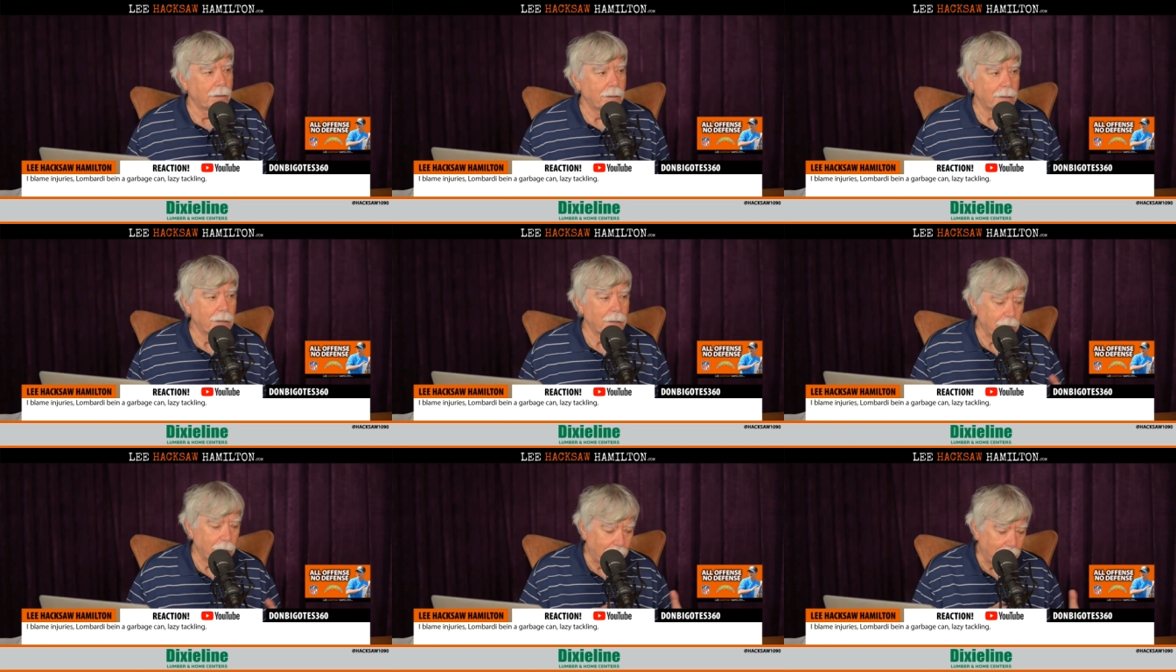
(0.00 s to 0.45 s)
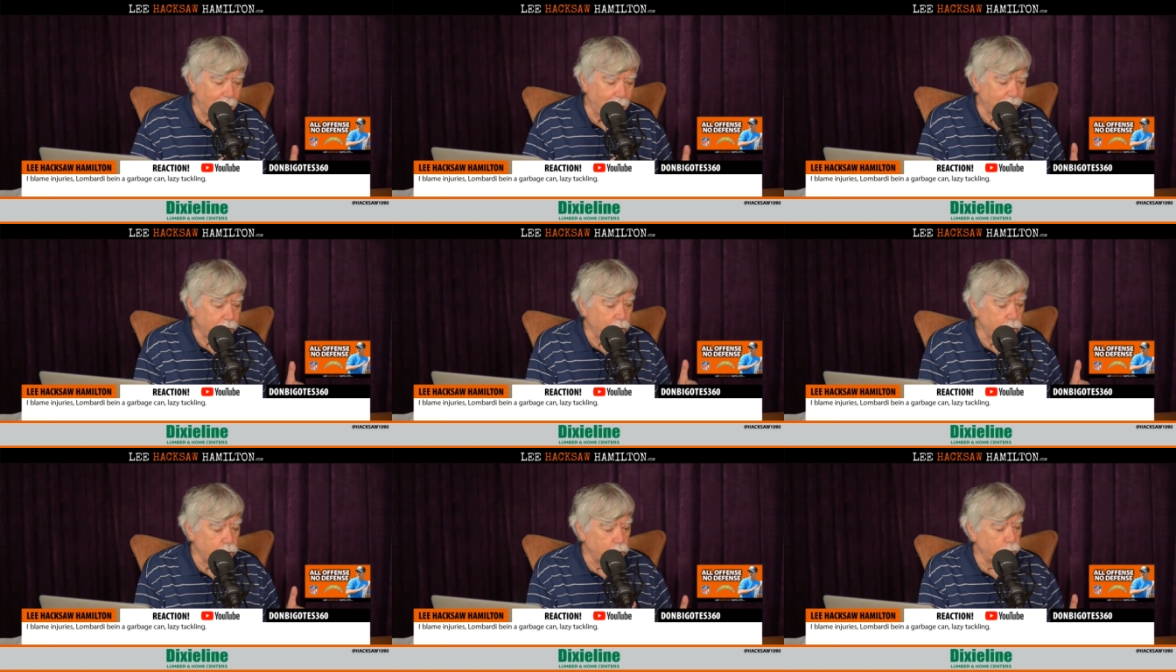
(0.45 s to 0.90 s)
You're going to have
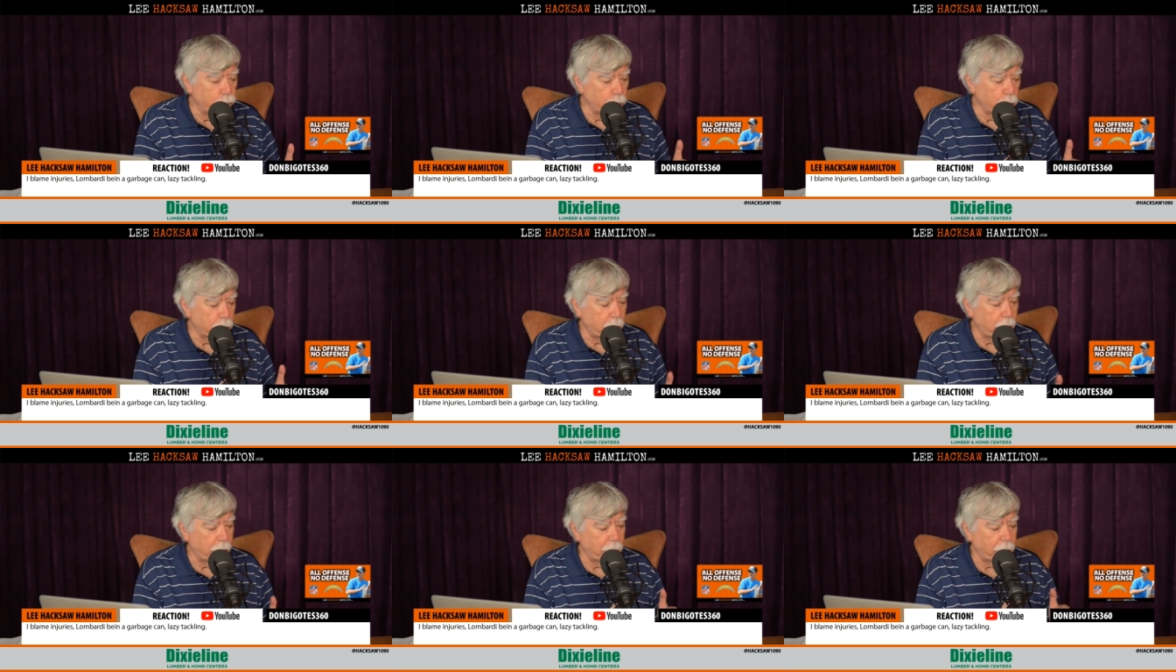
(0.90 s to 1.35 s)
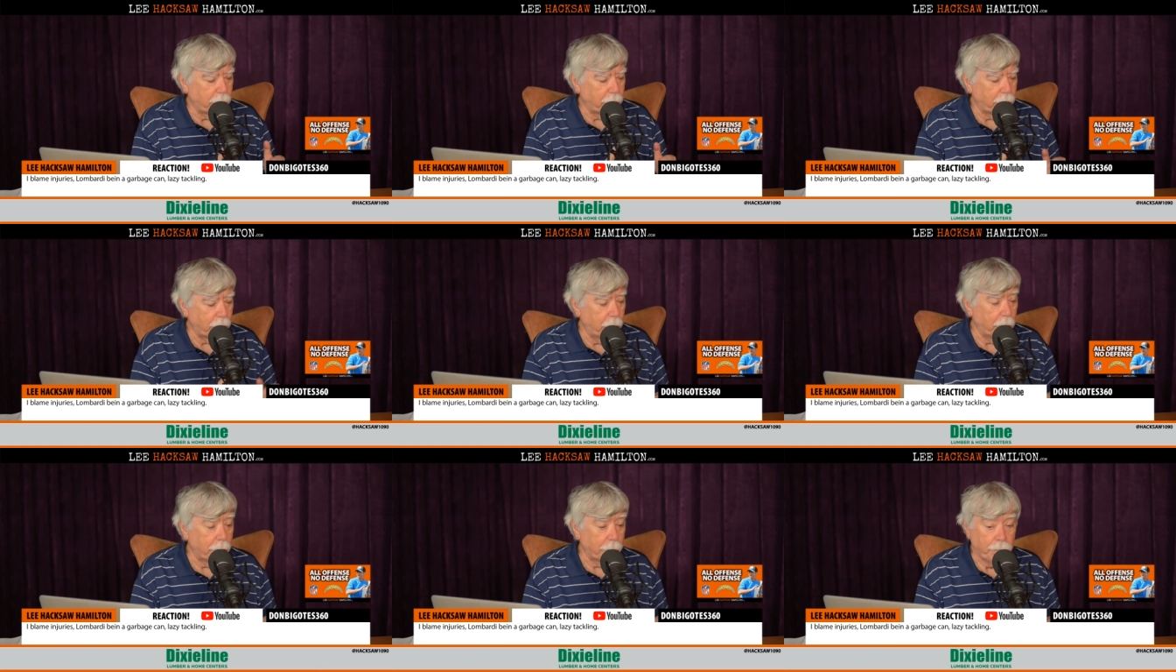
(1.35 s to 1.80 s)
to duplicate that
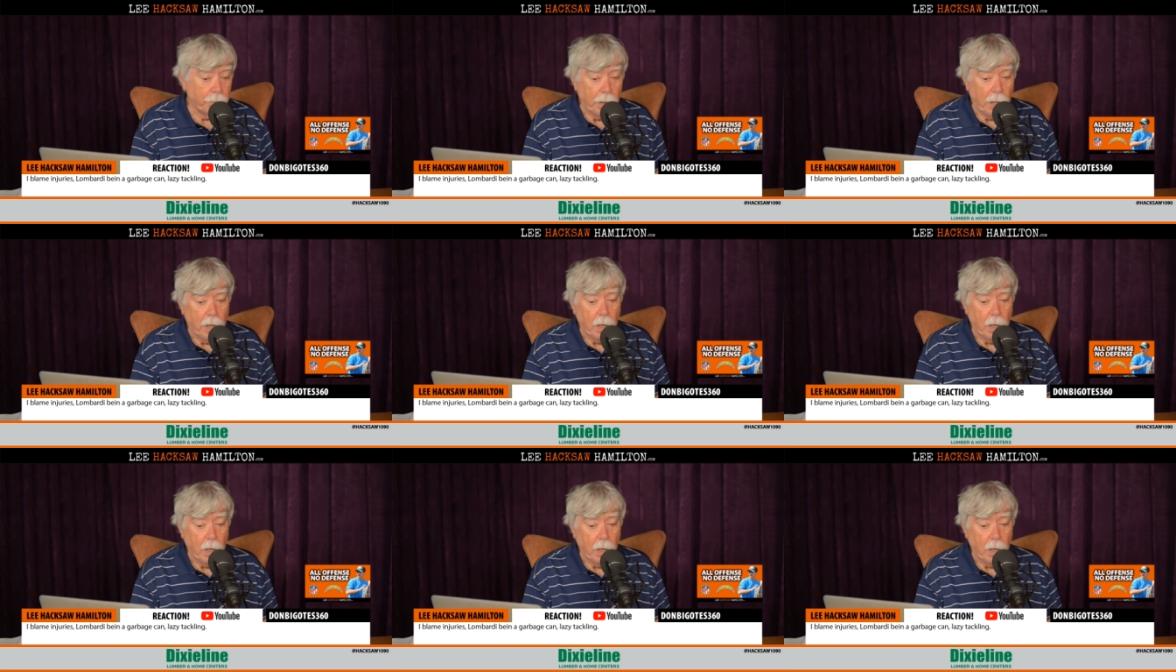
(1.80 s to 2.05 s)
again.